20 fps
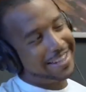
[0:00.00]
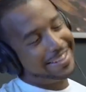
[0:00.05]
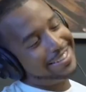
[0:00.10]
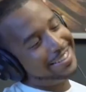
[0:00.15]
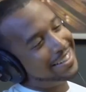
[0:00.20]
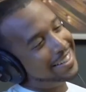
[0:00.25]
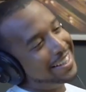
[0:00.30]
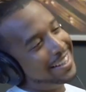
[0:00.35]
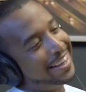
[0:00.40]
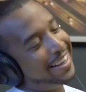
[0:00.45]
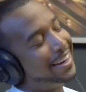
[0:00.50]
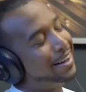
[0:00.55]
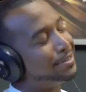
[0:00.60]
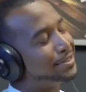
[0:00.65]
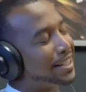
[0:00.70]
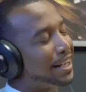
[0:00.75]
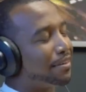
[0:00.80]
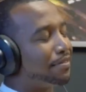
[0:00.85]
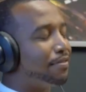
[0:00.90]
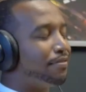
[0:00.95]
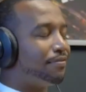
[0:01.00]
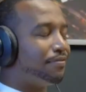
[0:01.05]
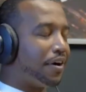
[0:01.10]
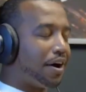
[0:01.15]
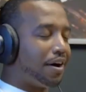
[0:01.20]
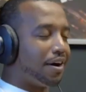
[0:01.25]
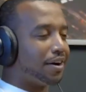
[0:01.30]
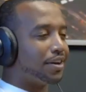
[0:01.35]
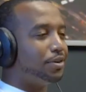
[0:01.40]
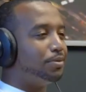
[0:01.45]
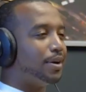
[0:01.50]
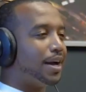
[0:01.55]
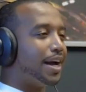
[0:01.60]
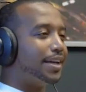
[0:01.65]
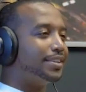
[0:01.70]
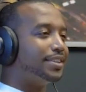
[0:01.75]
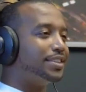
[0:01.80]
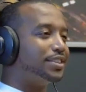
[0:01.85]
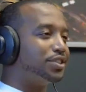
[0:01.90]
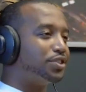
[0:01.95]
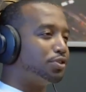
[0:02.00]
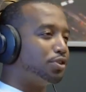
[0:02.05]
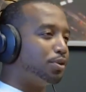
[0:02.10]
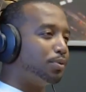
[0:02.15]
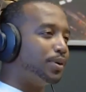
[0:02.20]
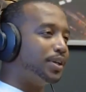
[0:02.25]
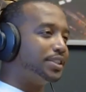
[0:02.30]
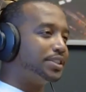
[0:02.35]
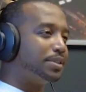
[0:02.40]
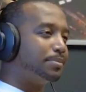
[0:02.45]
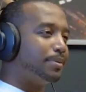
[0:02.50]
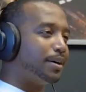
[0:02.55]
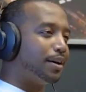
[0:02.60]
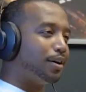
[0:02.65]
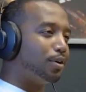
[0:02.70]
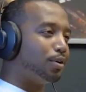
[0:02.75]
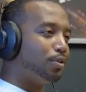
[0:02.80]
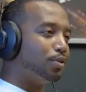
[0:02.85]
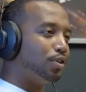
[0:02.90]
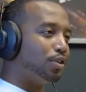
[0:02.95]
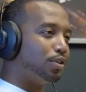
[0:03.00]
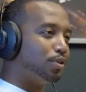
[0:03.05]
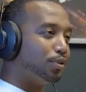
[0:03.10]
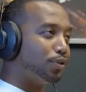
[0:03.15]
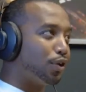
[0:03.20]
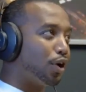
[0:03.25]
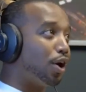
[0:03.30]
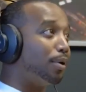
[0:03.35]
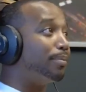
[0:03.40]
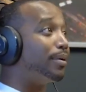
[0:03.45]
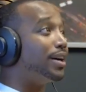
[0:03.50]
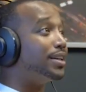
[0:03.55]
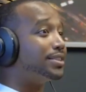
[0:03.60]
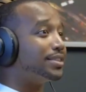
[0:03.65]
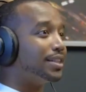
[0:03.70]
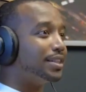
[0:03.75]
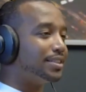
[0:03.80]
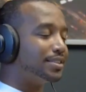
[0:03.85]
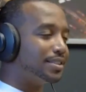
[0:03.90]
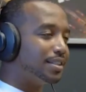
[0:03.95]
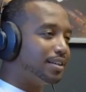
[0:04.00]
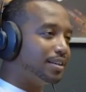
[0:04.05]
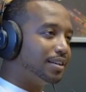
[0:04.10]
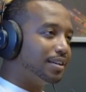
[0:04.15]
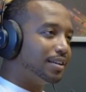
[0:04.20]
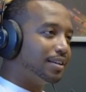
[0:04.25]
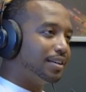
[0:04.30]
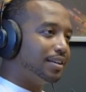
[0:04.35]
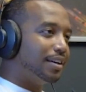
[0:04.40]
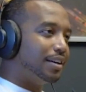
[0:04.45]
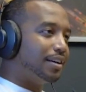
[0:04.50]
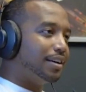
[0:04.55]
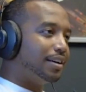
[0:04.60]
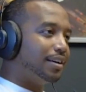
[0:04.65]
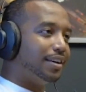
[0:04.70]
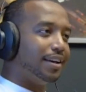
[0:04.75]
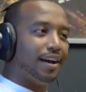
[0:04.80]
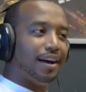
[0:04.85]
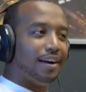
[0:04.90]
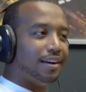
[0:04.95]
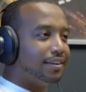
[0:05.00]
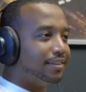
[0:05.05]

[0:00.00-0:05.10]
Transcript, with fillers: Mm-hmm. And I was like, fuck, you had to just throw a wrench in my whole little thought process. Yeah.